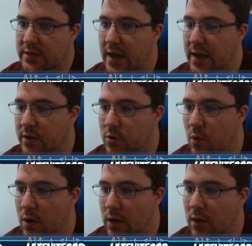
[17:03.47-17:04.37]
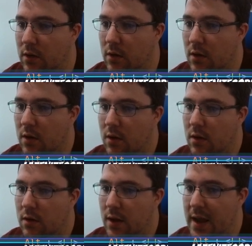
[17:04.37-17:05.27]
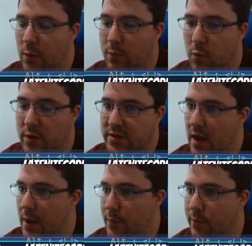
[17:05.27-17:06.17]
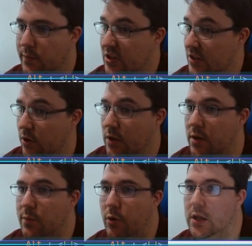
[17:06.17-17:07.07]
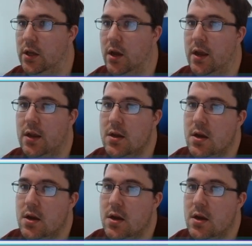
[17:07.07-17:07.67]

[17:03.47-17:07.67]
10 and 20. And it reports up. So that's already looking good.